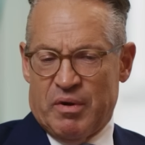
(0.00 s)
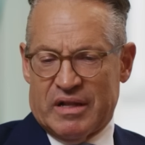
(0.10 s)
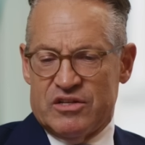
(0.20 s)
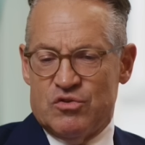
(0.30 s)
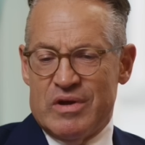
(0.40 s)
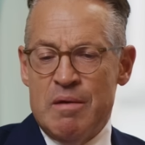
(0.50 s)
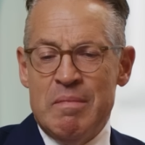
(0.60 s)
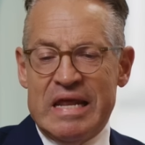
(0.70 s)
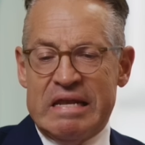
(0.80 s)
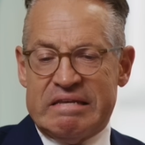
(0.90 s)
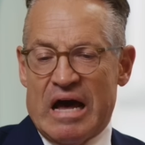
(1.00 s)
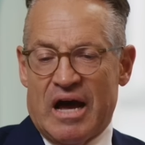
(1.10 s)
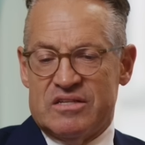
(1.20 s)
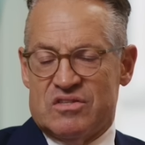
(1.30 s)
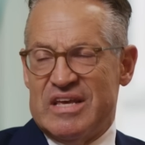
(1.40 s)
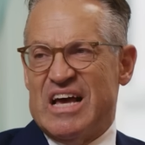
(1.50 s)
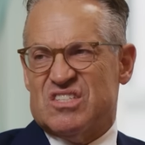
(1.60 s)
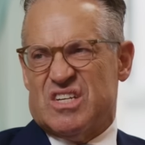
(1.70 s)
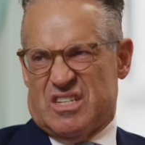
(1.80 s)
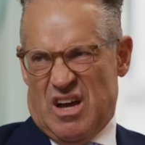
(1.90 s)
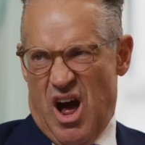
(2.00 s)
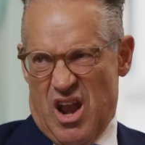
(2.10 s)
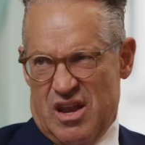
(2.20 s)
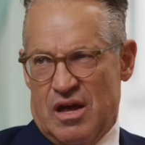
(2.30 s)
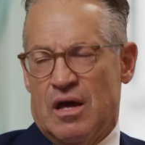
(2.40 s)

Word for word: Buckley to immanentize yes. the eschaton. Yes,